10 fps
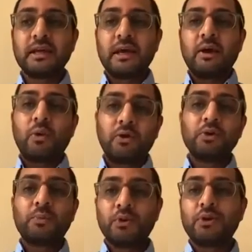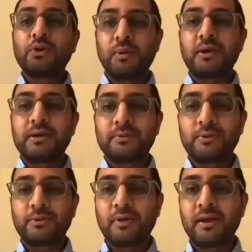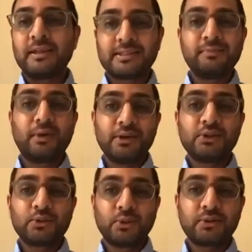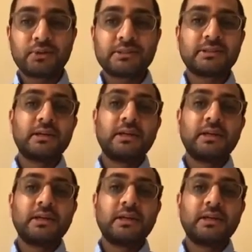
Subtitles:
where are you putting your money, right? They say money talks.